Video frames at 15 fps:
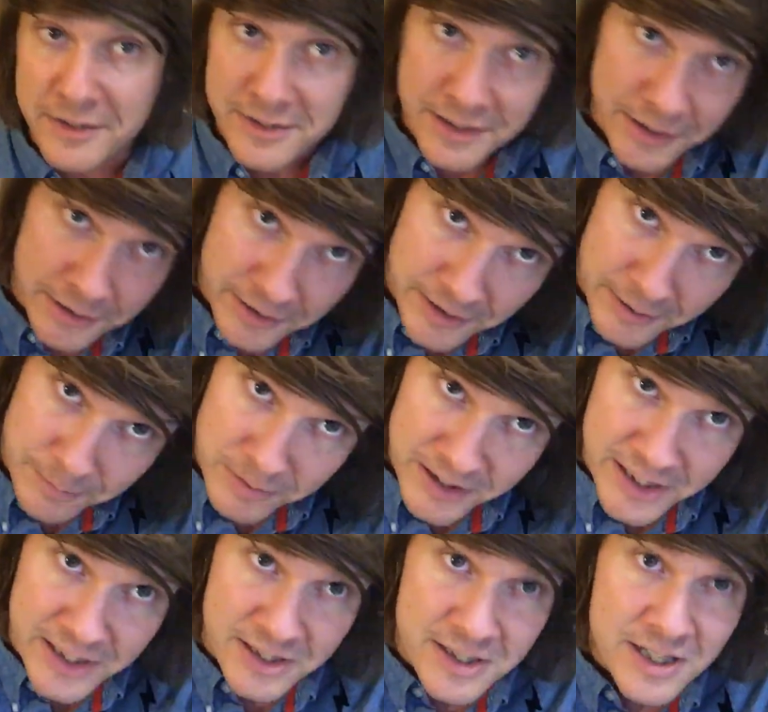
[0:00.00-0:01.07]
So
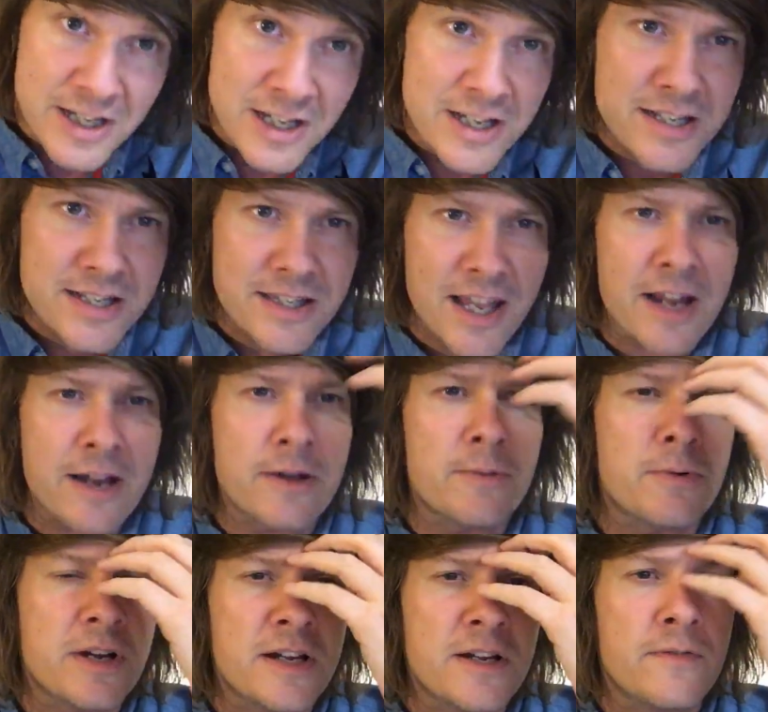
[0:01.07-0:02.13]
please stay
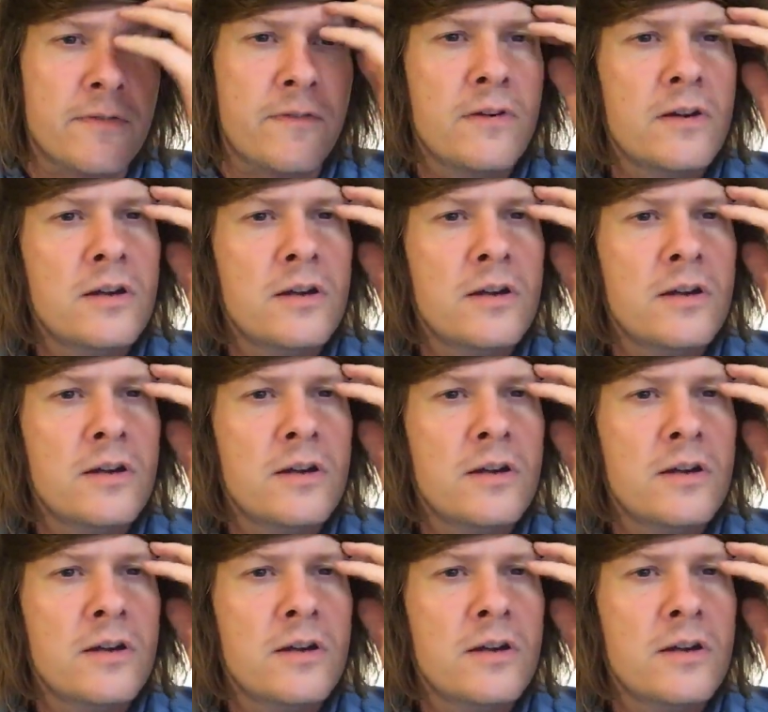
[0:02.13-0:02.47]
with.